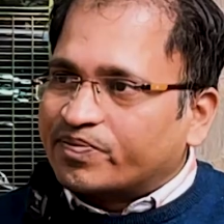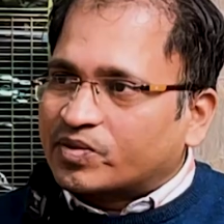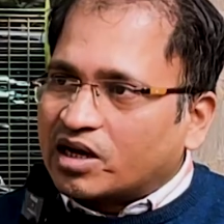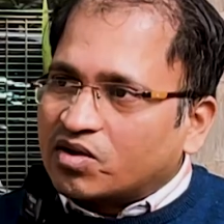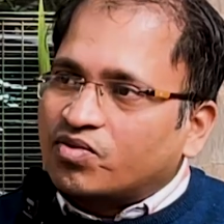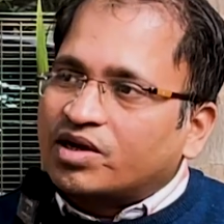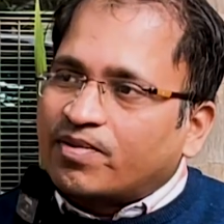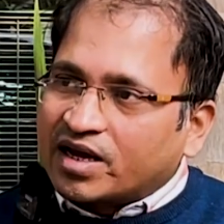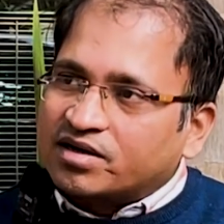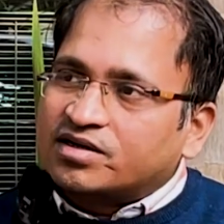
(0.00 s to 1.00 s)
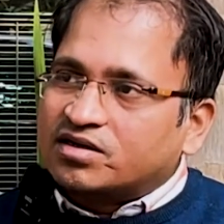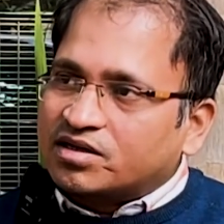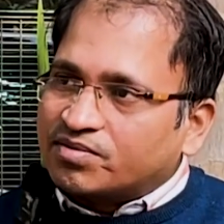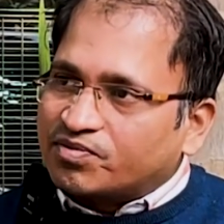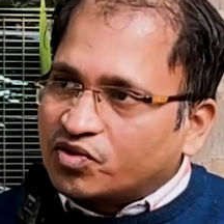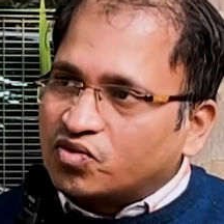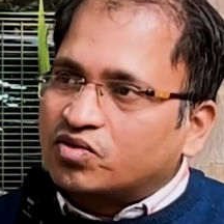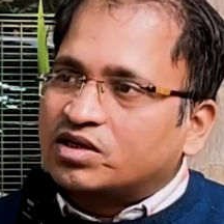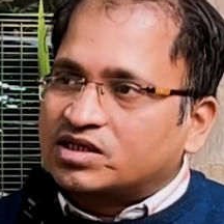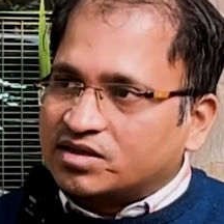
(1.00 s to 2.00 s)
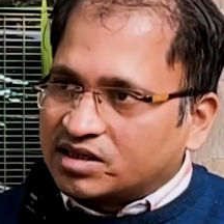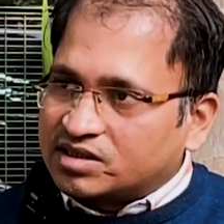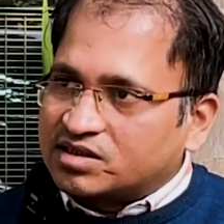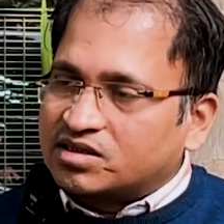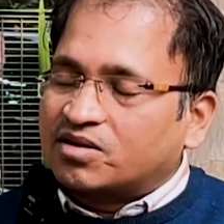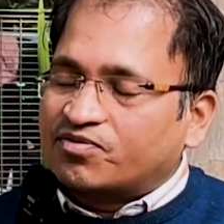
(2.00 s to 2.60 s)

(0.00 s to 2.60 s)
and we piloted in few districts,